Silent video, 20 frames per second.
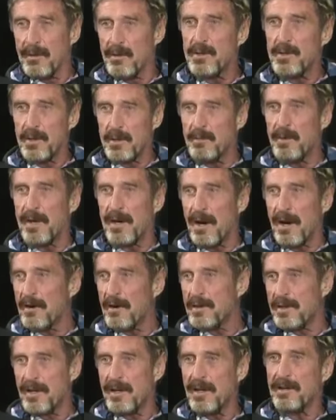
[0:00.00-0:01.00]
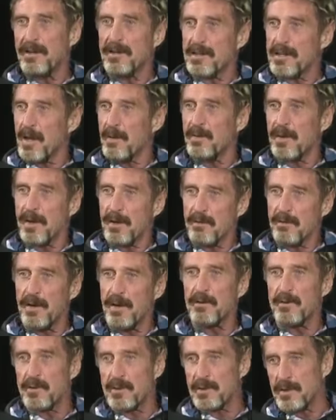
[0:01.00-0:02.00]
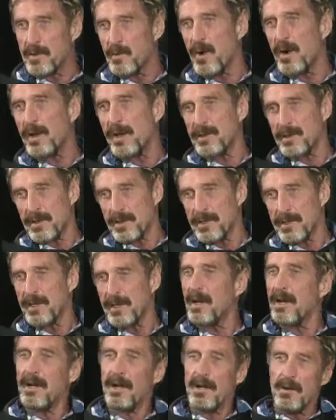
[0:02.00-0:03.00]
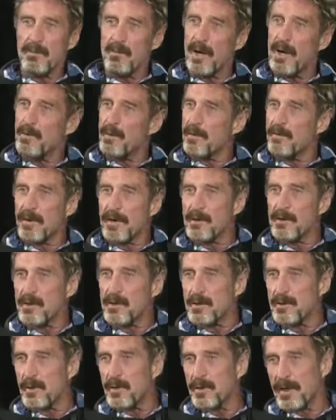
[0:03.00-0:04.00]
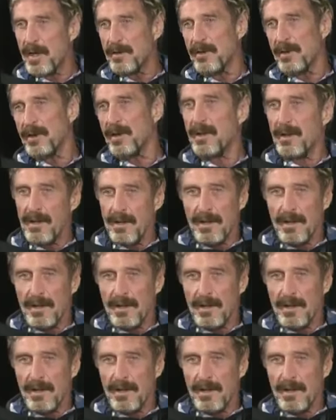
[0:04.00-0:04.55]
but you can be guaranteed that something of interest to one agency may be of interest to another.